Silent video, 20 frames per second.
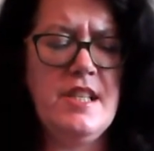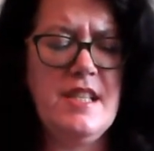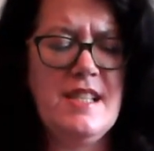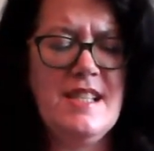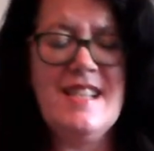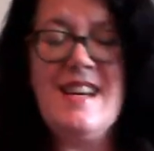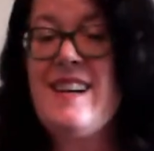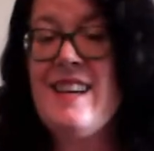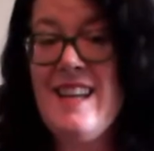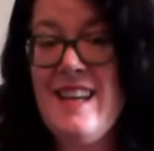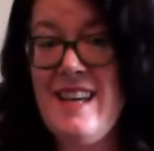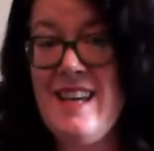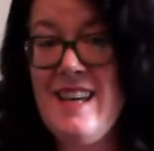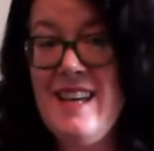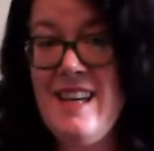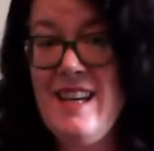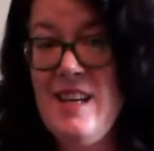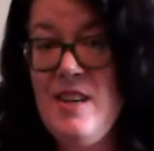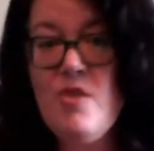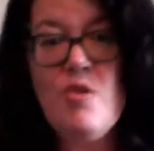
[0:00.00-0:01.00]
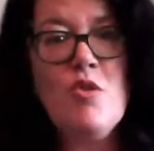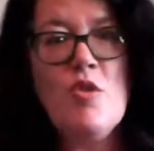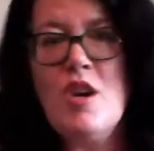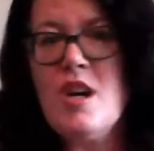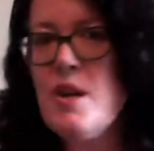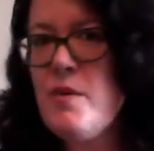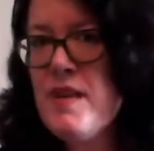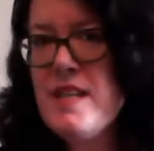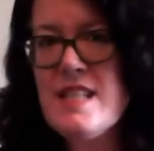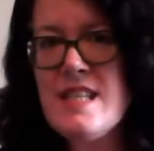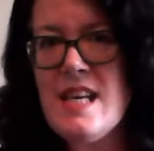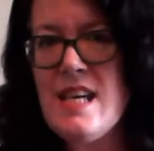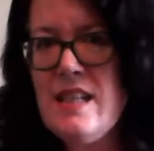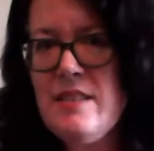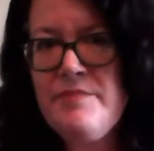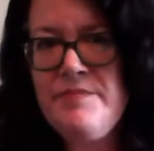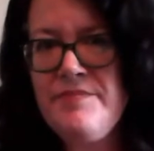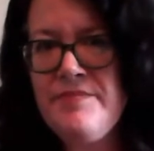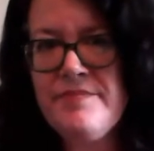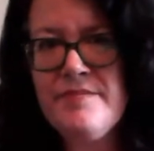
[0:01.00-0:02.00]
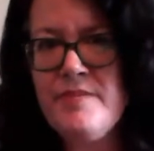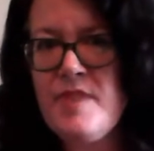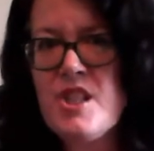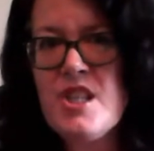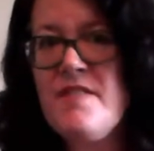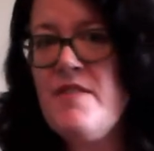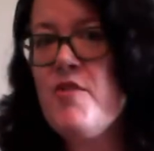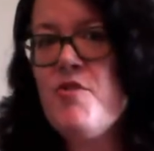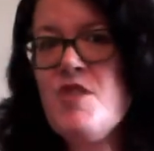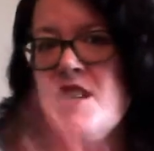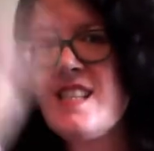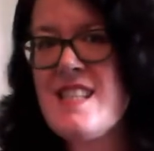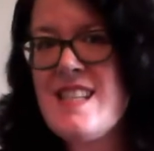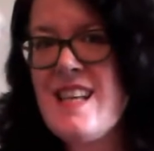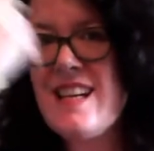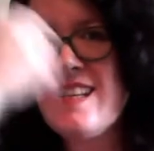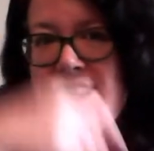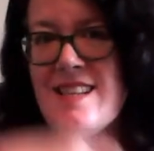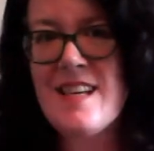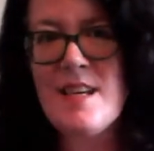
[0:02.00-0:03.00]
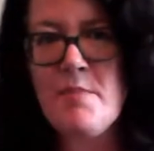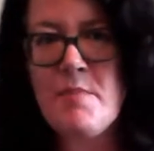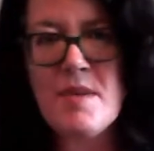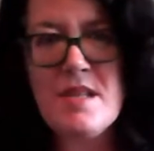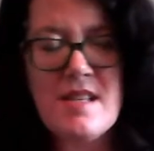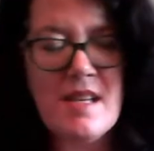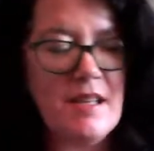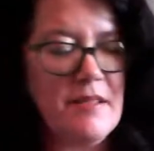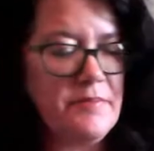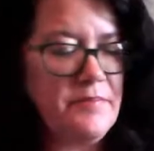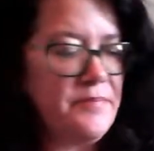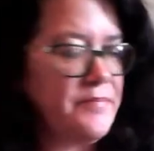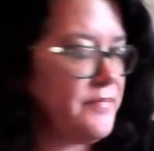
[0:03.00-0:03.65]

Tuck it in or glue it down, whichever, or just sellotape it down.